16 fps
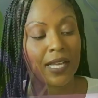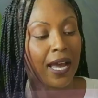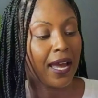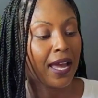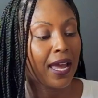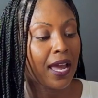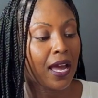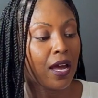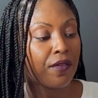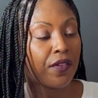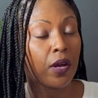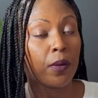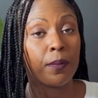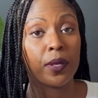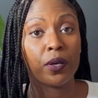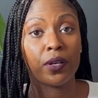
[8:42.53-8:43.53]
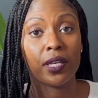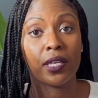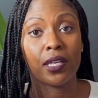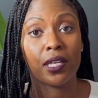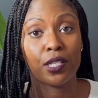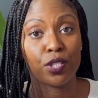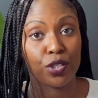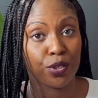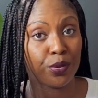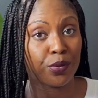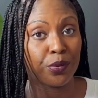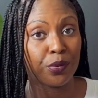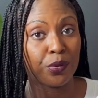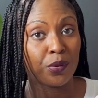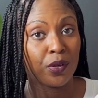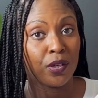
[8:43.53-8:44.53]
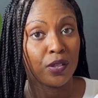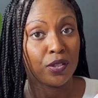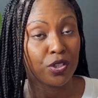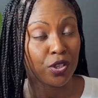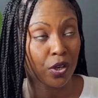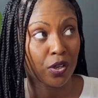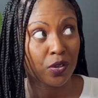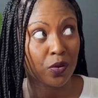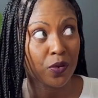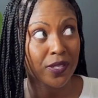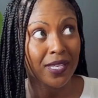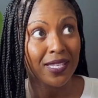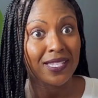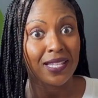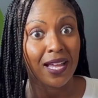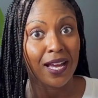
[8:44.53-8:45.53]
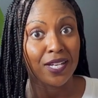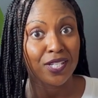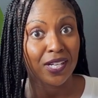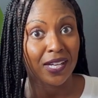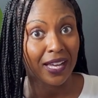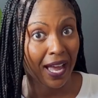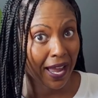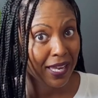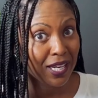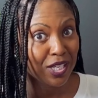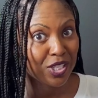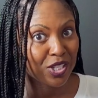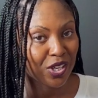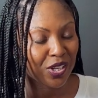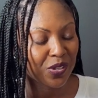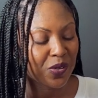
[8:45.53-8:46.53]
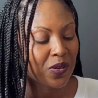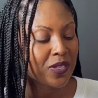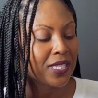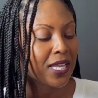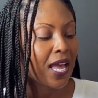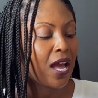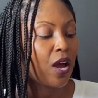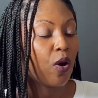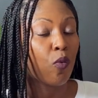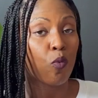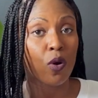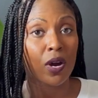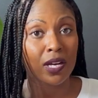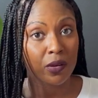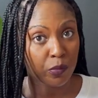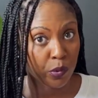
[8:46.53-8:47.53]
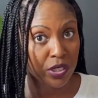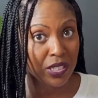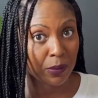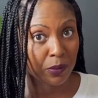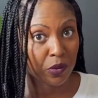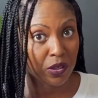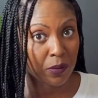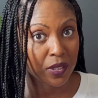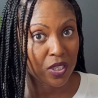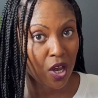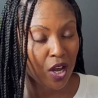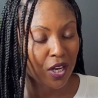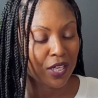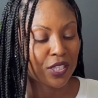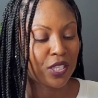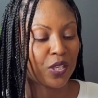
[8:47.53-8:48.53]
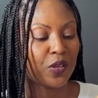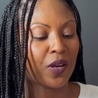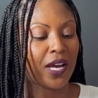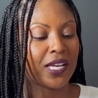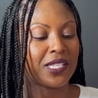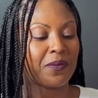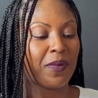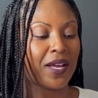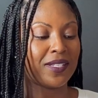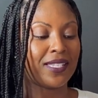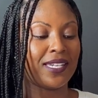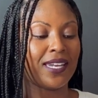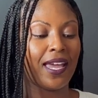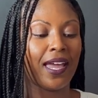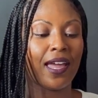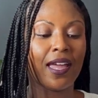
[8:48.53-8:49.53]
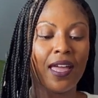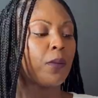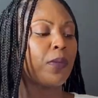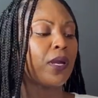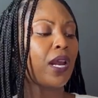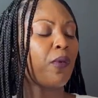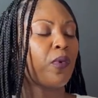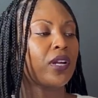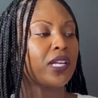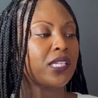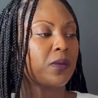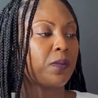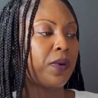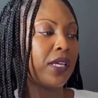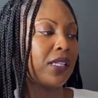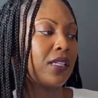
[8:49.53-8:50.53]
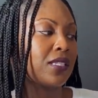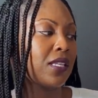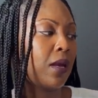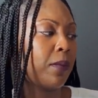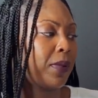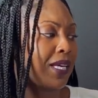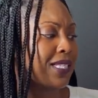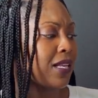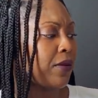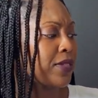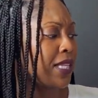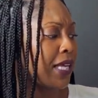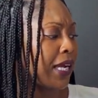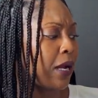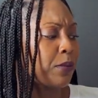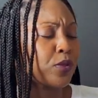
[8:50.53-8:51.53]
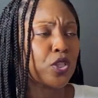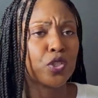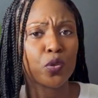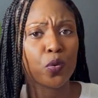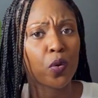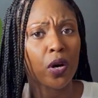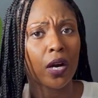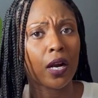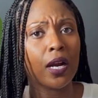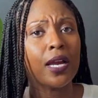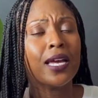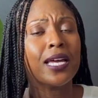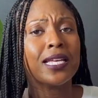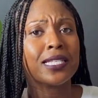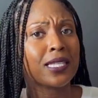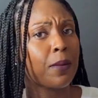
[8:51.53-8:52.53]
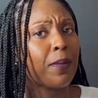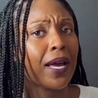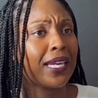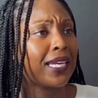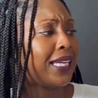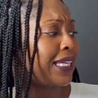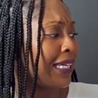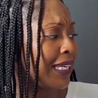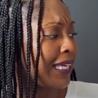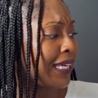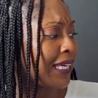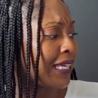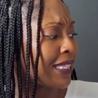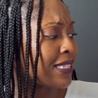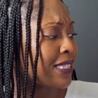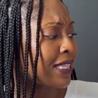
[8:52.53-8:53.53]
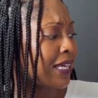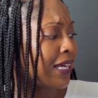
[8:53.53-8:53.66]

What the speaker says: I have 1,000,002 journals / guided journals, one in which I'm going to be talking to you guys about today. But I wanted to pick this up because I was like, I'm sure somebody needs